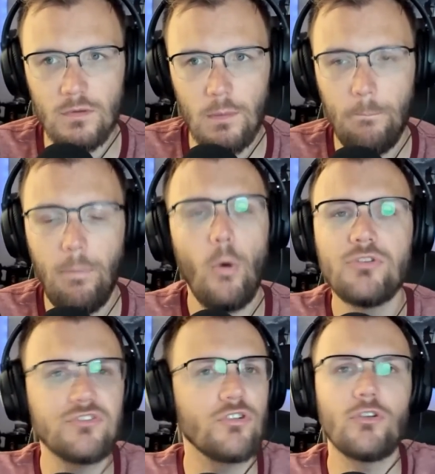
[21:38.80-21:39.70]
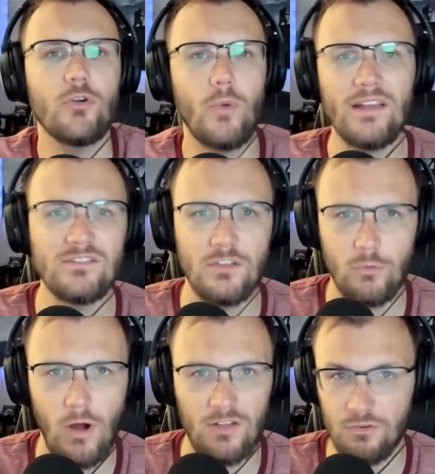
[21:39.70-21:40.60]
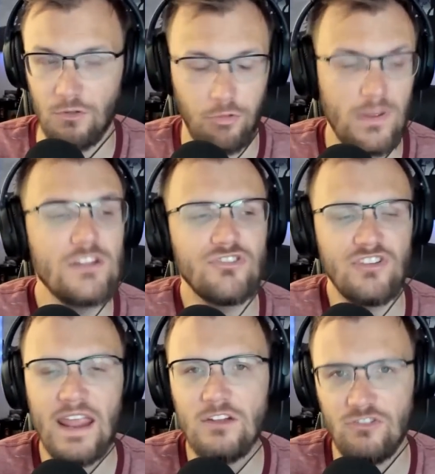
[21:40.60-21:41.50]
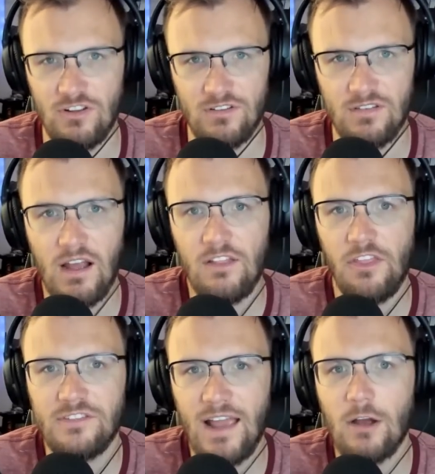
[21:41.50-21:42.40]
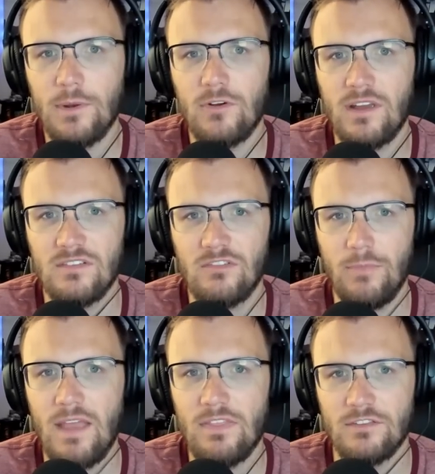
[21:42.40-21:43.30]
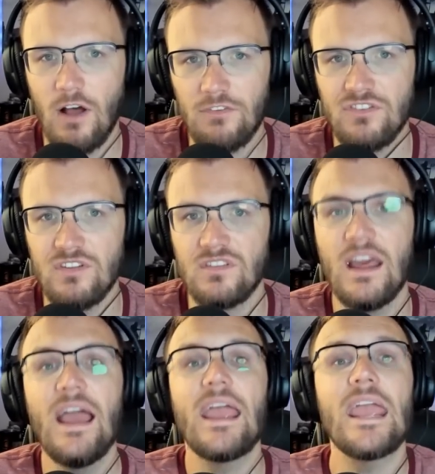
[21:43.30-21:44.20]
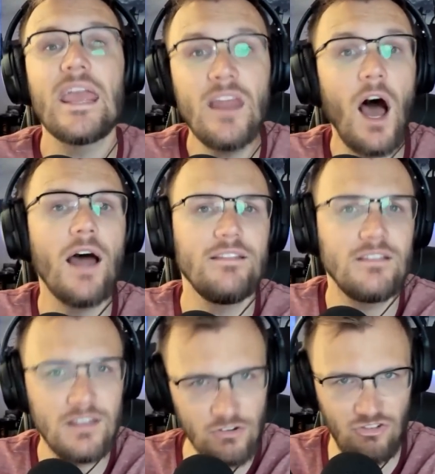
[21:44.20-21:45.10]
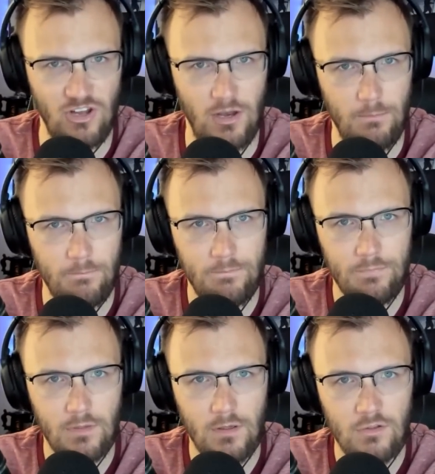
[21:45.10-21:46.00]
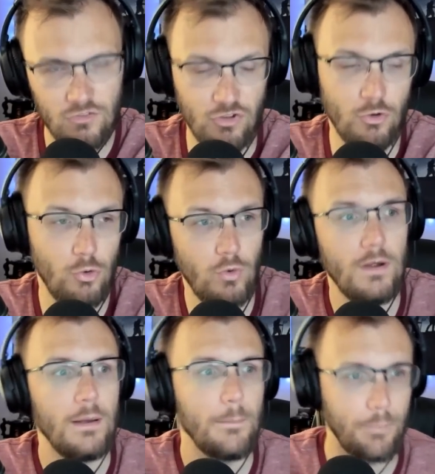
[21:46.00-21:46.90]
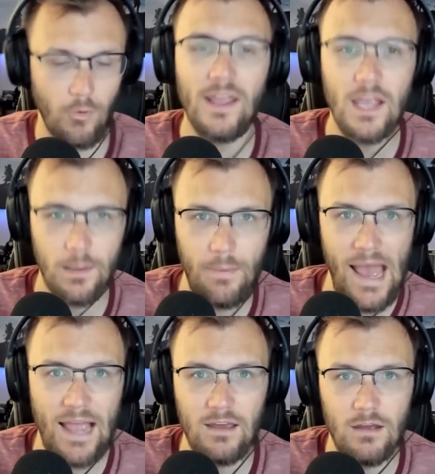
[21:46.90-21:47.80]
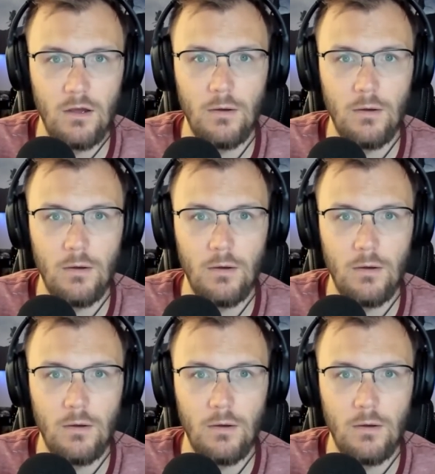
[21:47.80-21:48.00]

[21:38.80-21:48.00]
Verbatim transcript: bolster the rest of the roster. Three changes that the Sacramento Kings have made this offseason, in addition to bringing back